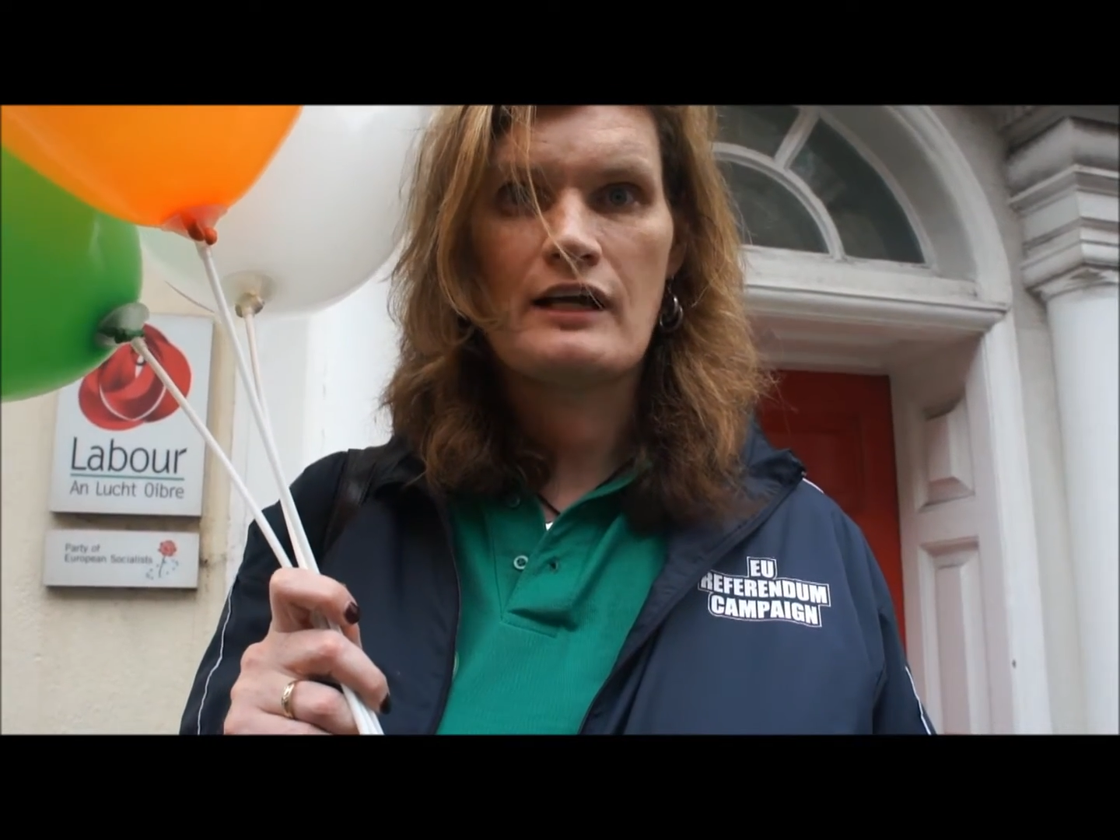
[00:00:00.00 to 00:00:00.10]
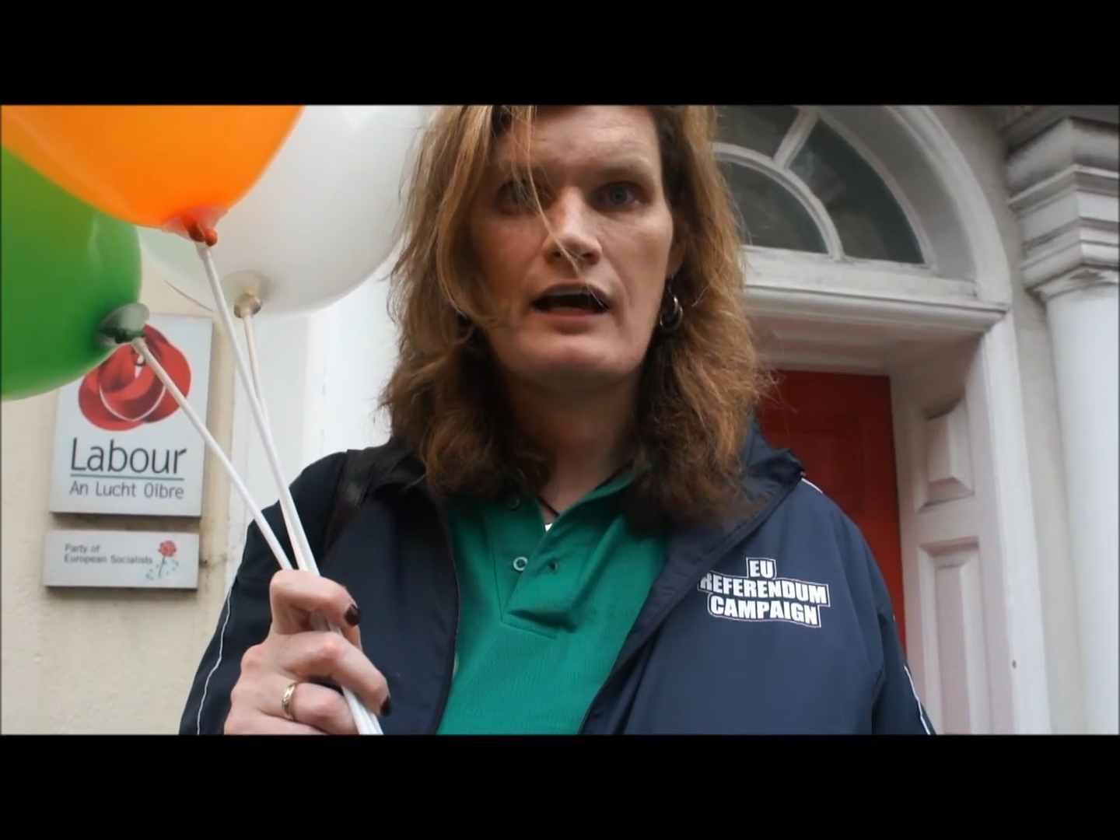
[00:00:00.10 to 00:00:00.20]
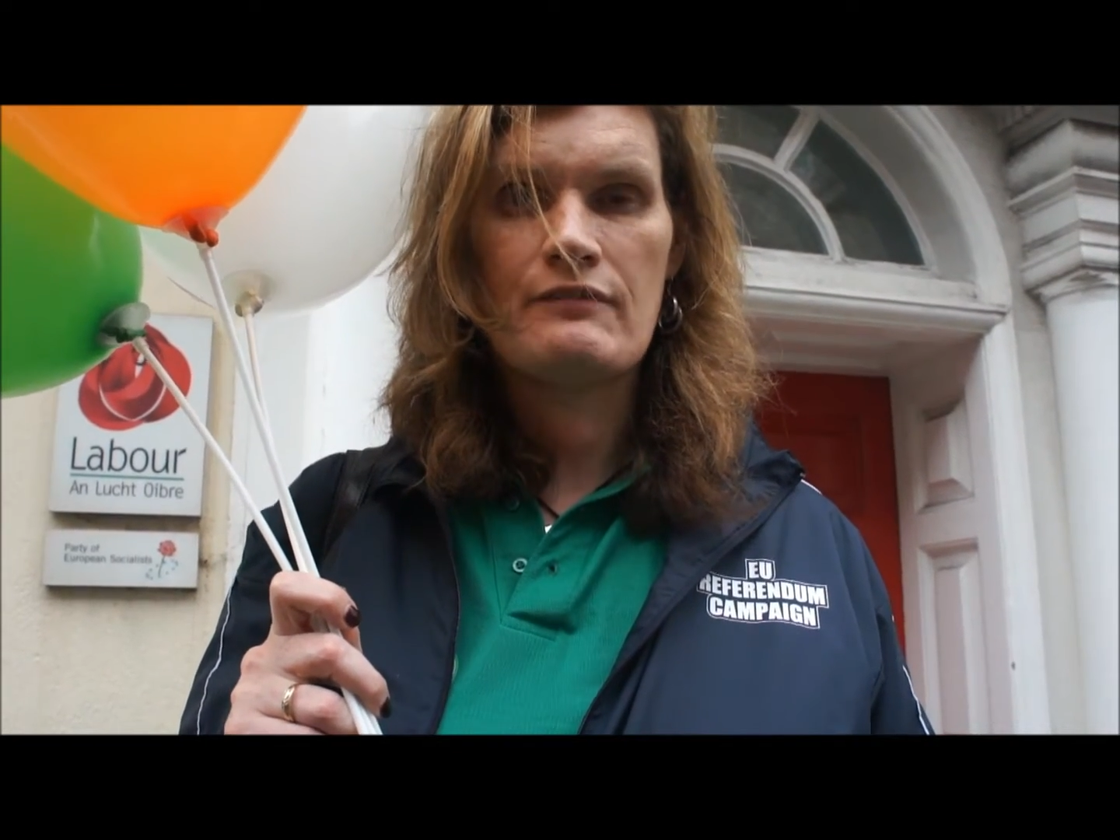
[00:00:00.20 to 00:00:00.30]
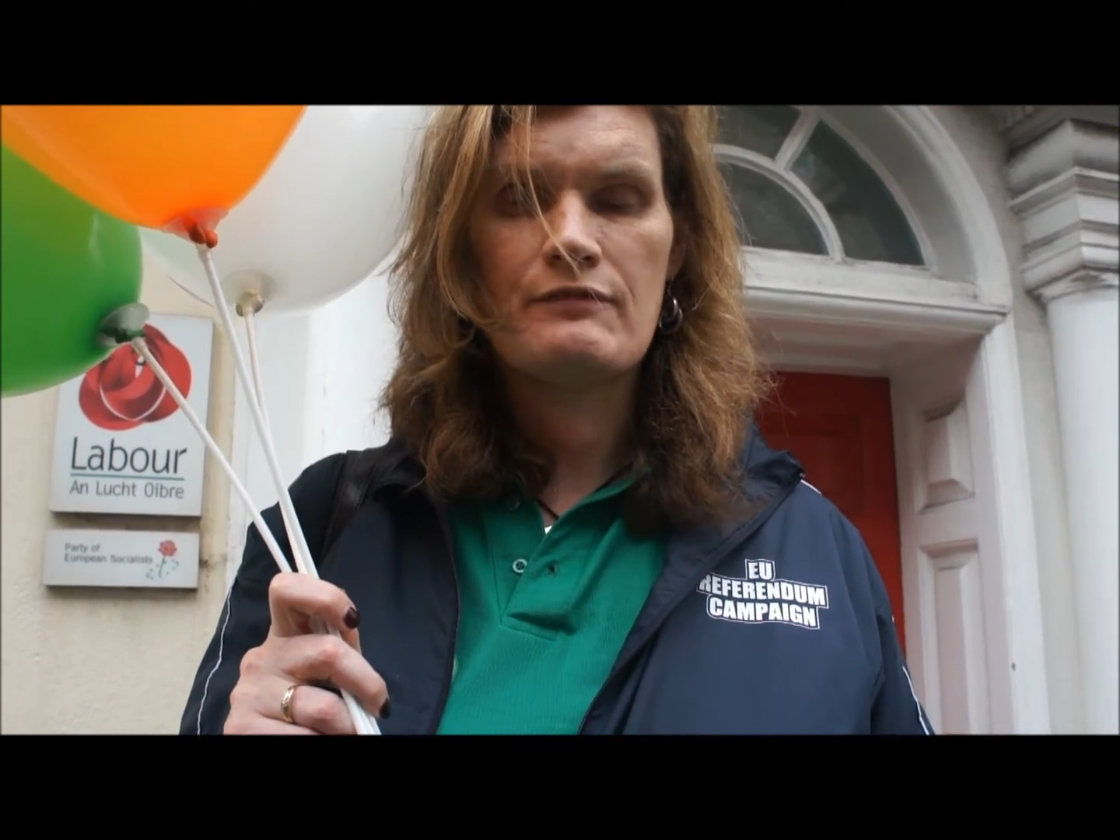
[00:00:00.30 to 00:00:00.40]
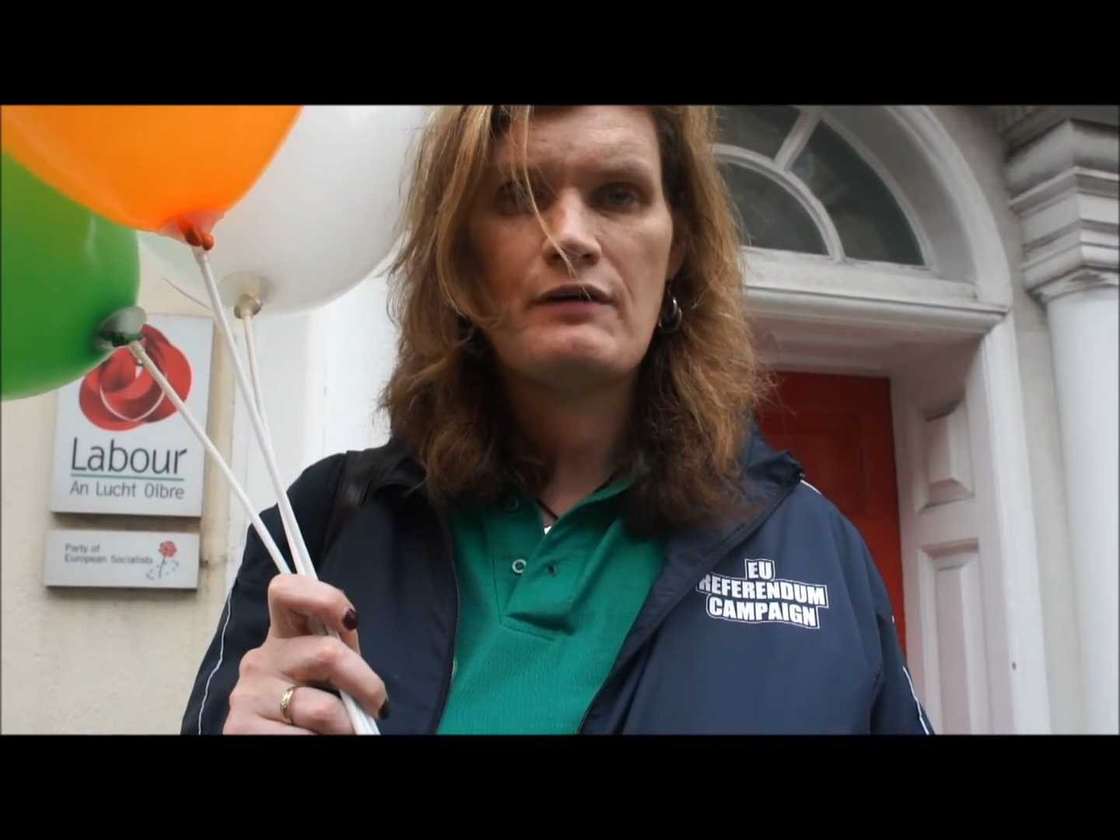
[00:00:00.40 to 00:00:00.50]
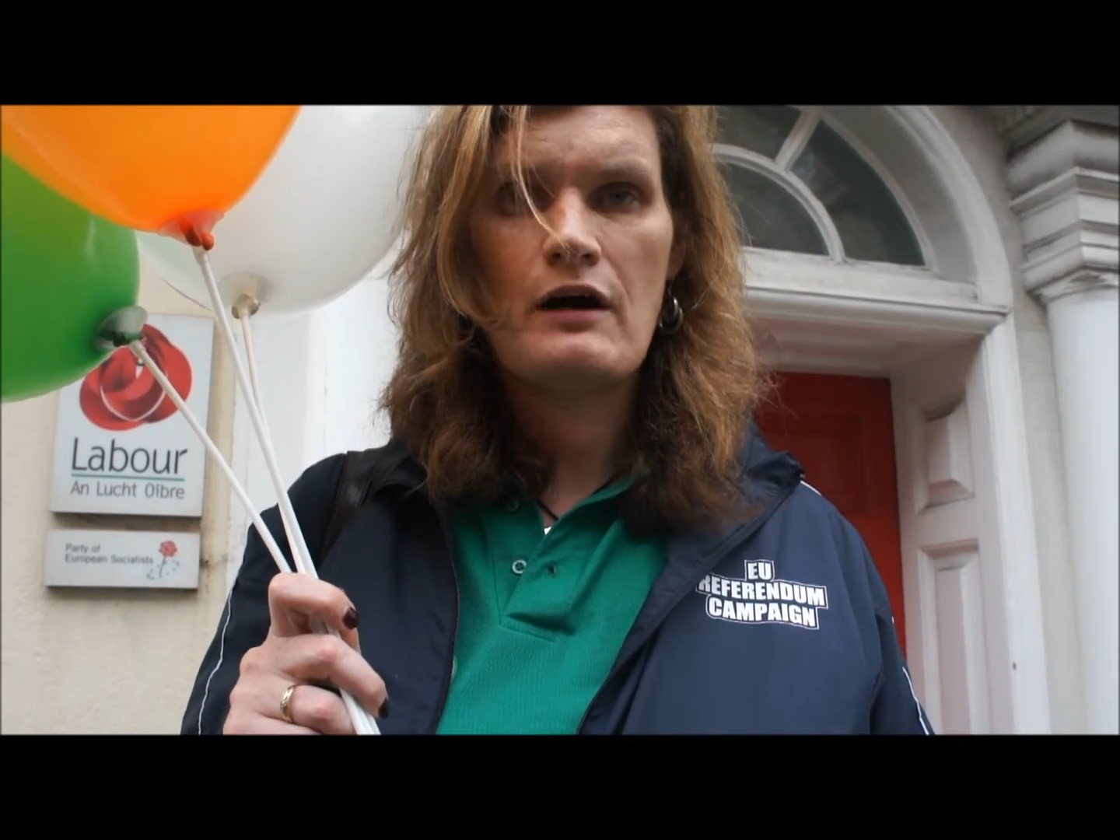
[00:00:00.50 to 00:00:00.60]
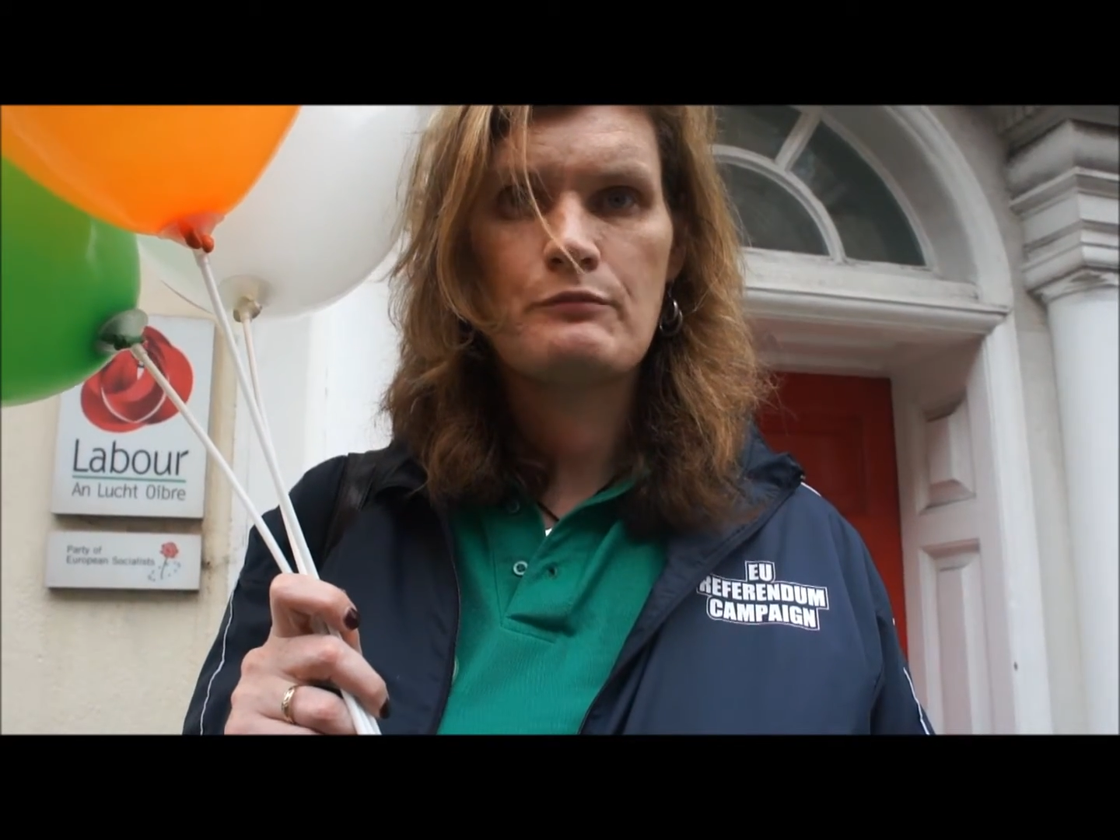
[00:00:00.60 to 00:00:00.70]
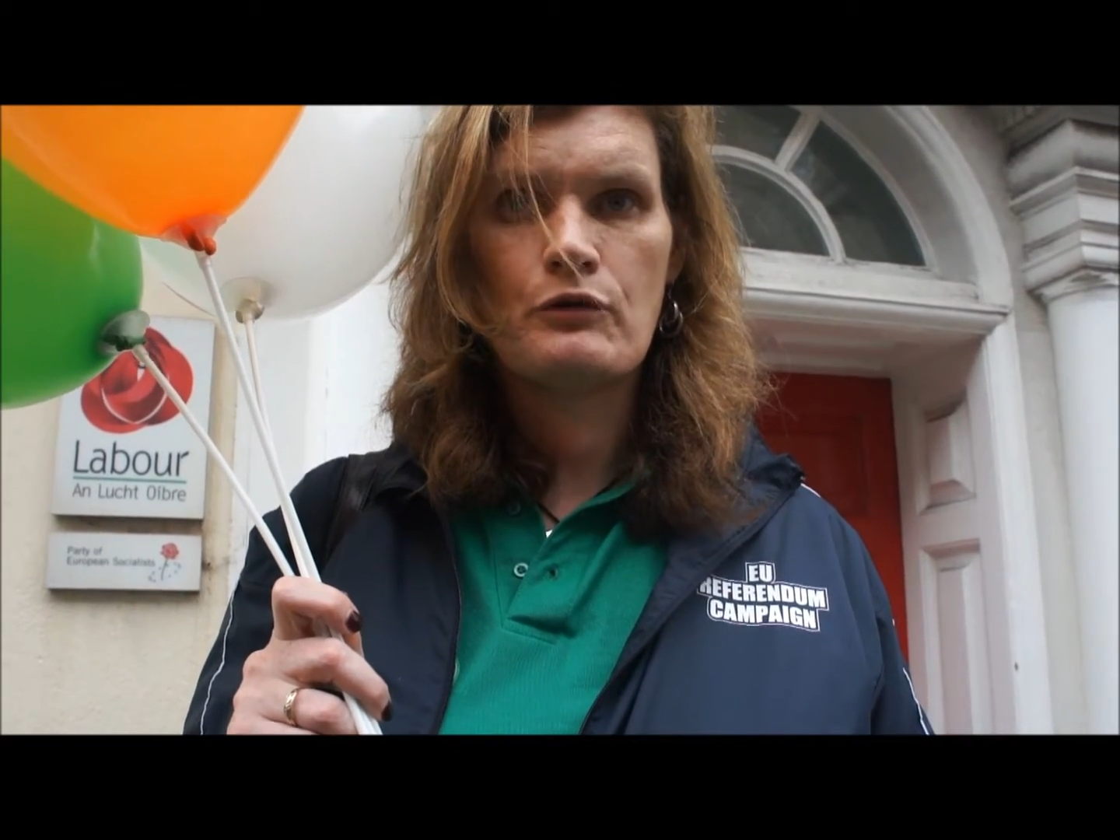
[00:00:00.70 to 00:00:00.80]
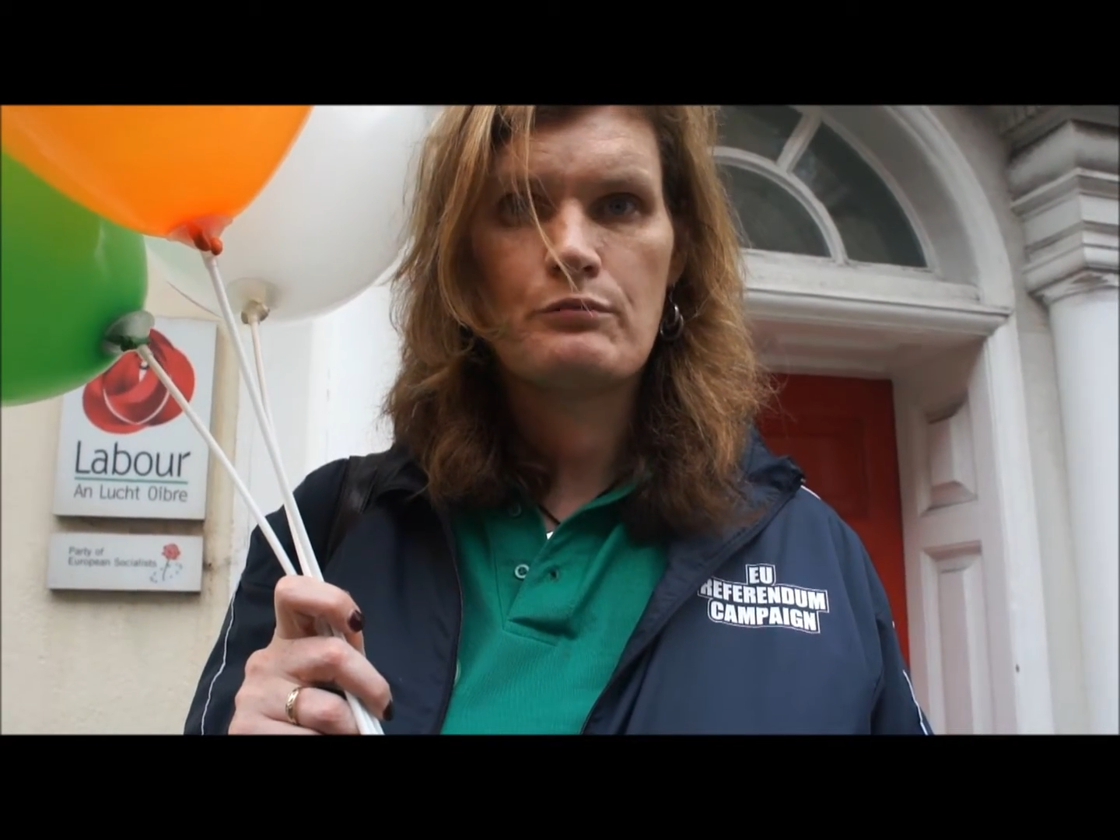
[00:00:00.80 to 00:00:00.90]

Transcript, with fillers: going to have a far more